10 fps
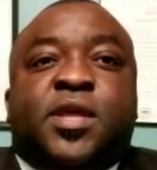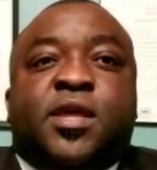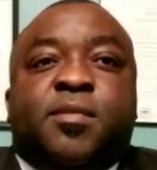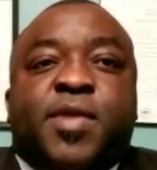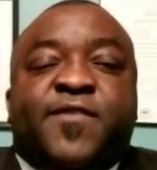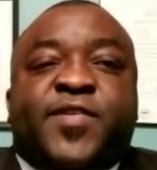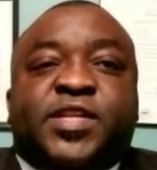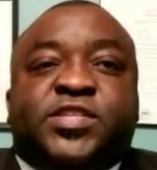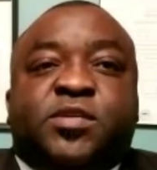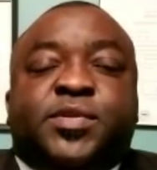My fellow
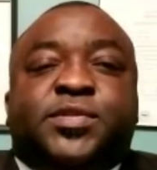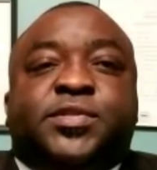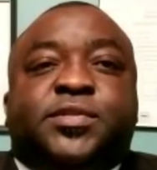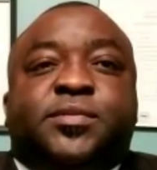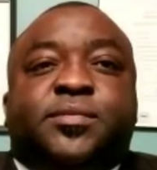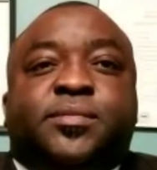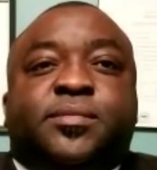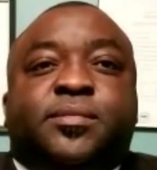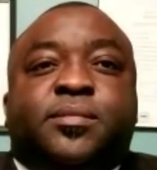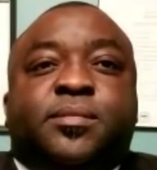servants,
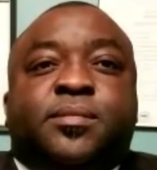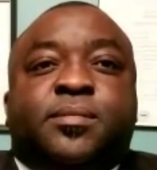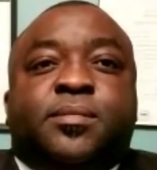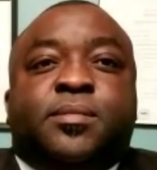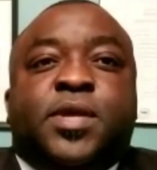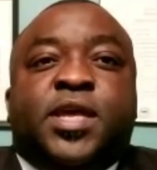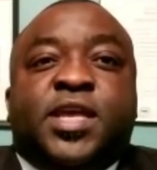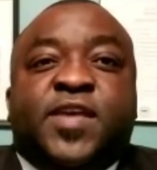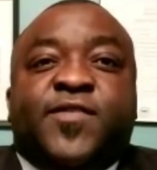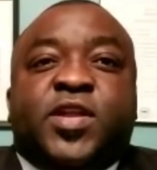
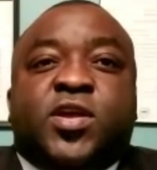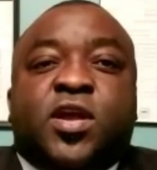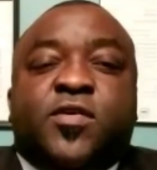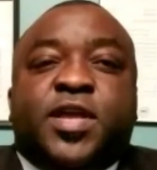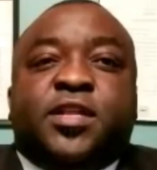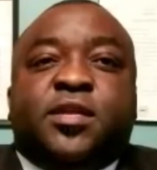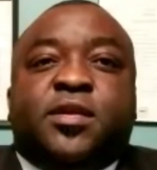given the current